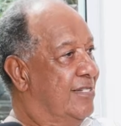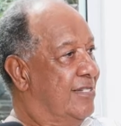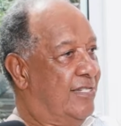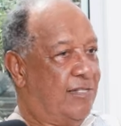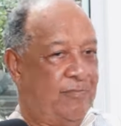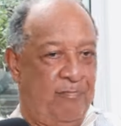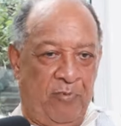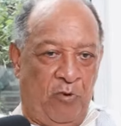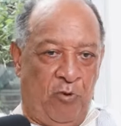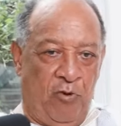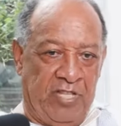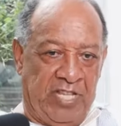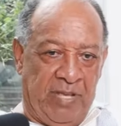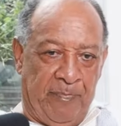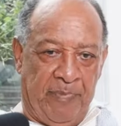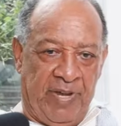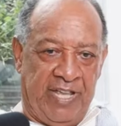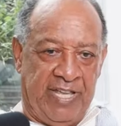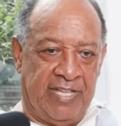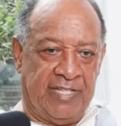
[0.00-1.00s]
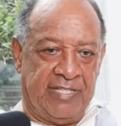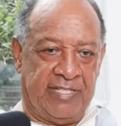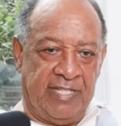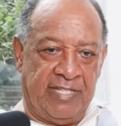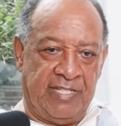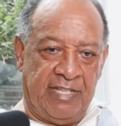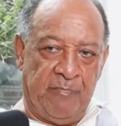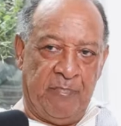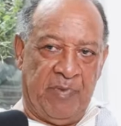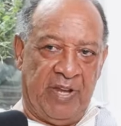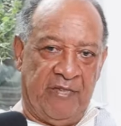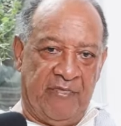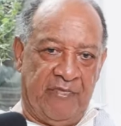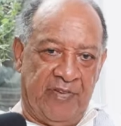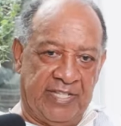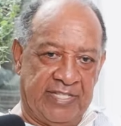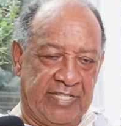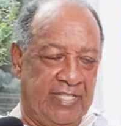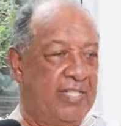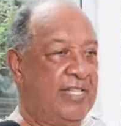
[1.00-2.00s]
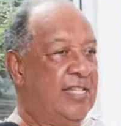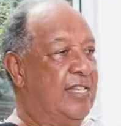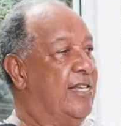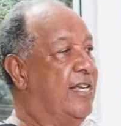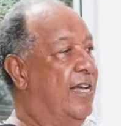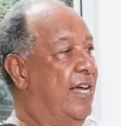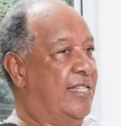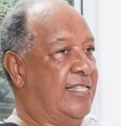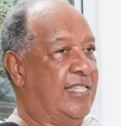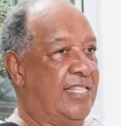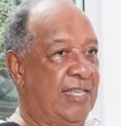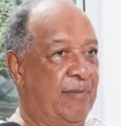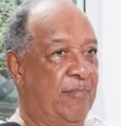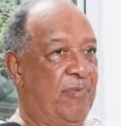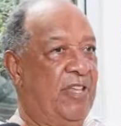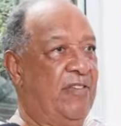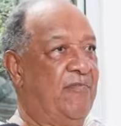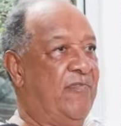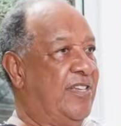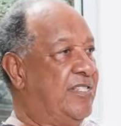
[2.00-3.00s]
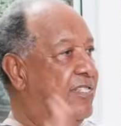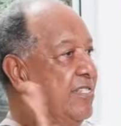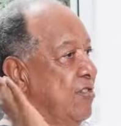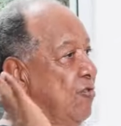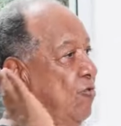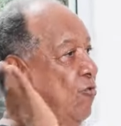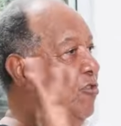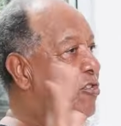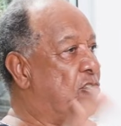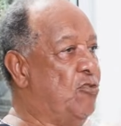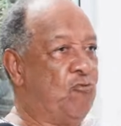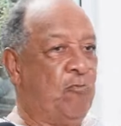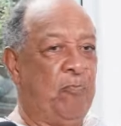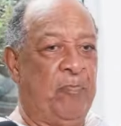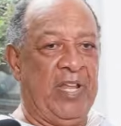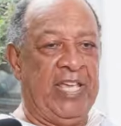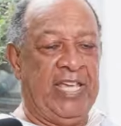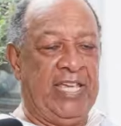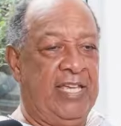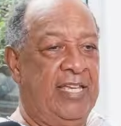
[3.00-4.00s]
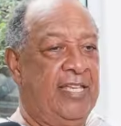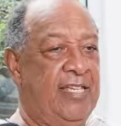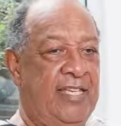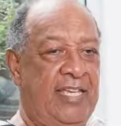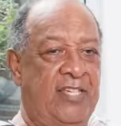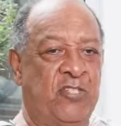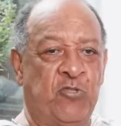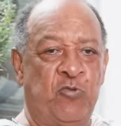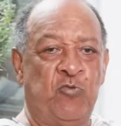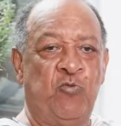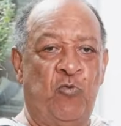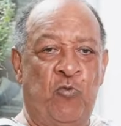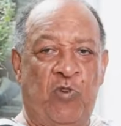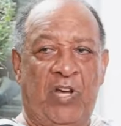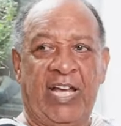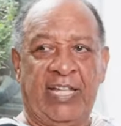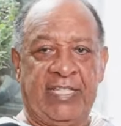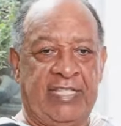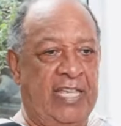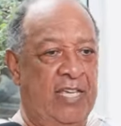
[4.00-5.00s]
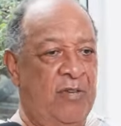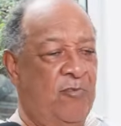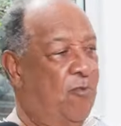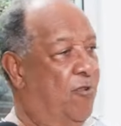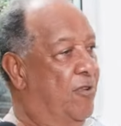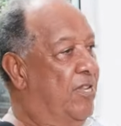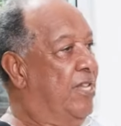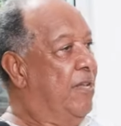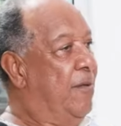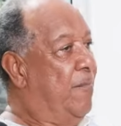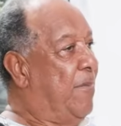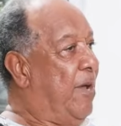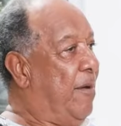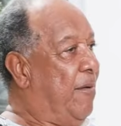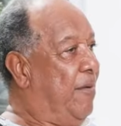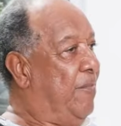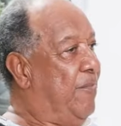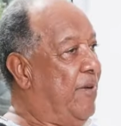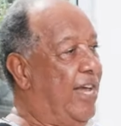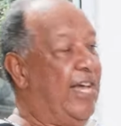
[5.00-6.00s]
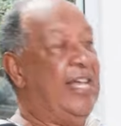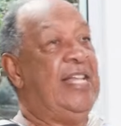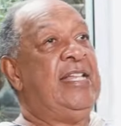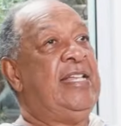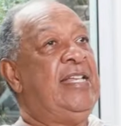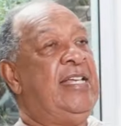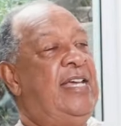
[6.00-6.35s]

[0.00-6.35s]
Hmm. All the players sit in breakfast. After the breakfast, is going to play the snooker table, blah, blah, blah.